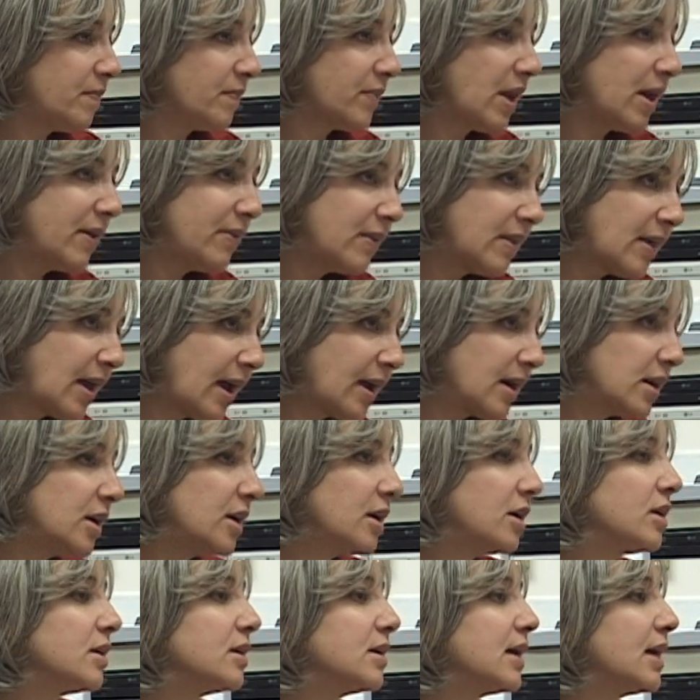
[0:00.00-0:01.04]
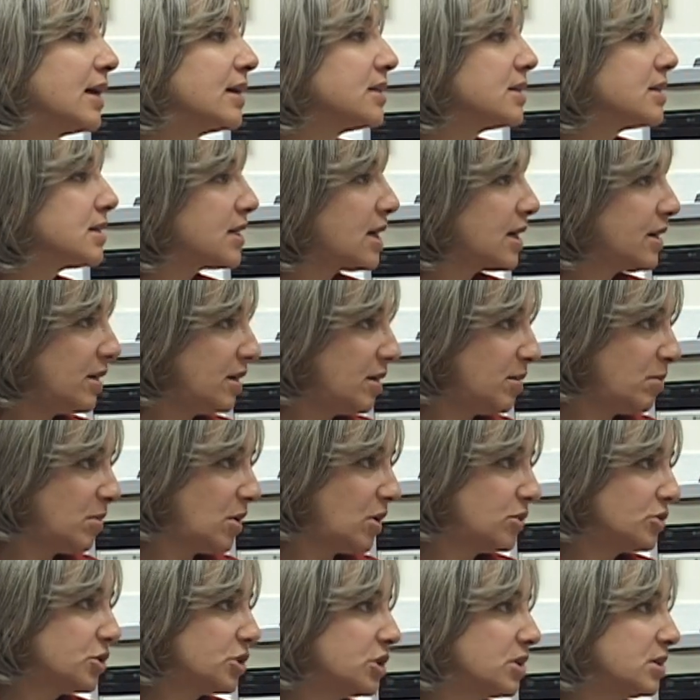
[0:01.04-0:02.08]
that can set in
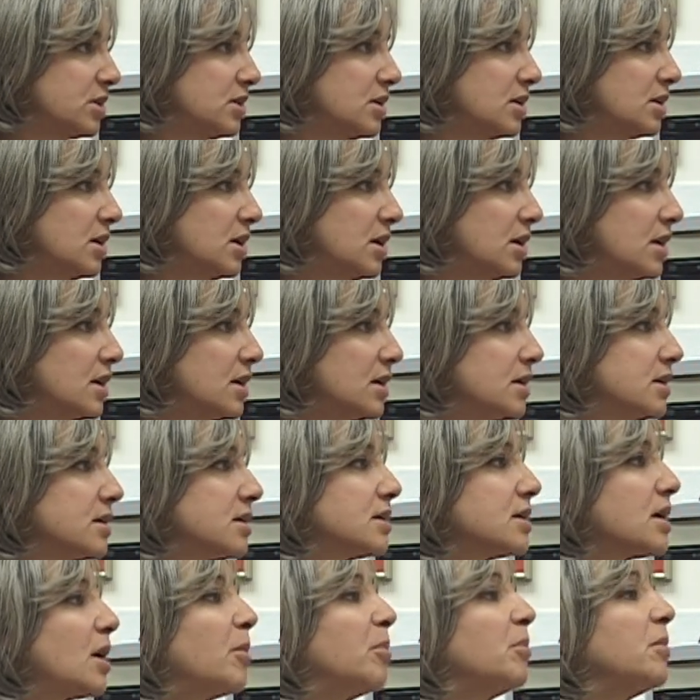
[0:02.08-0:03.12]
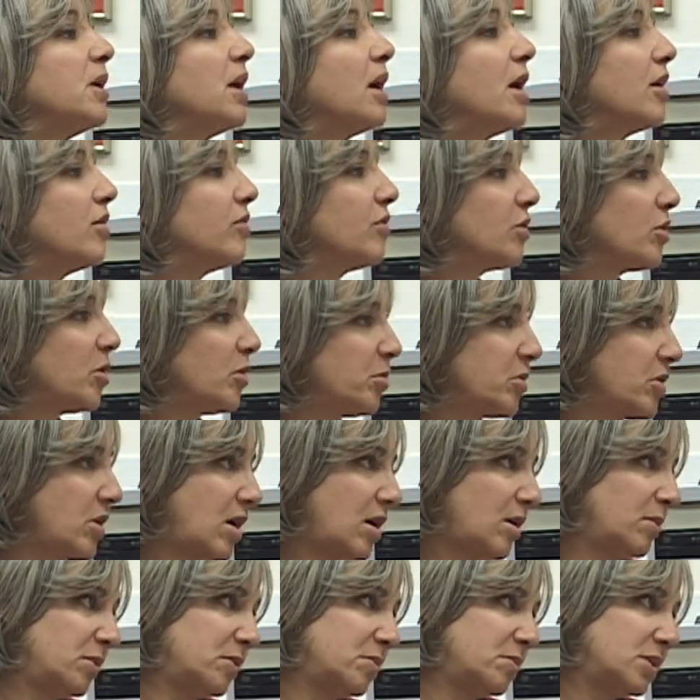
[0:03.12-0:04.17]
motion some behavioral
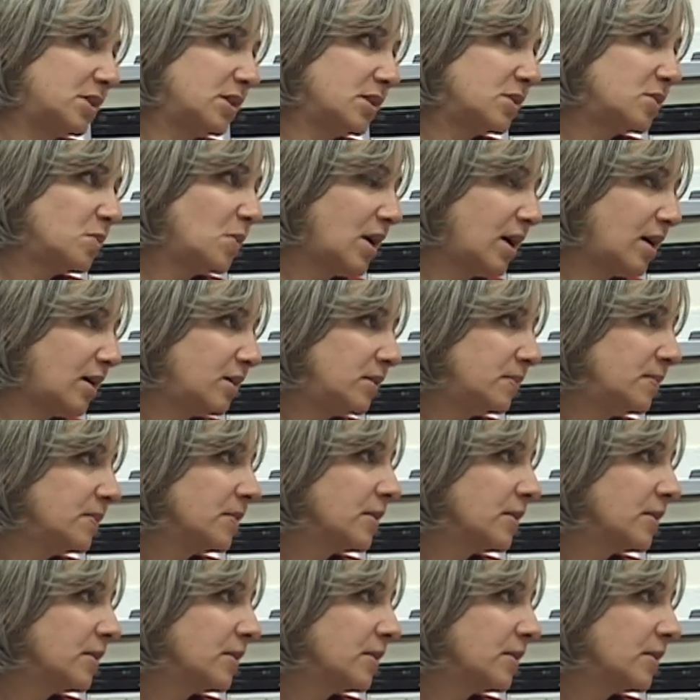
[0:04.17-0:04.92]
problems as well.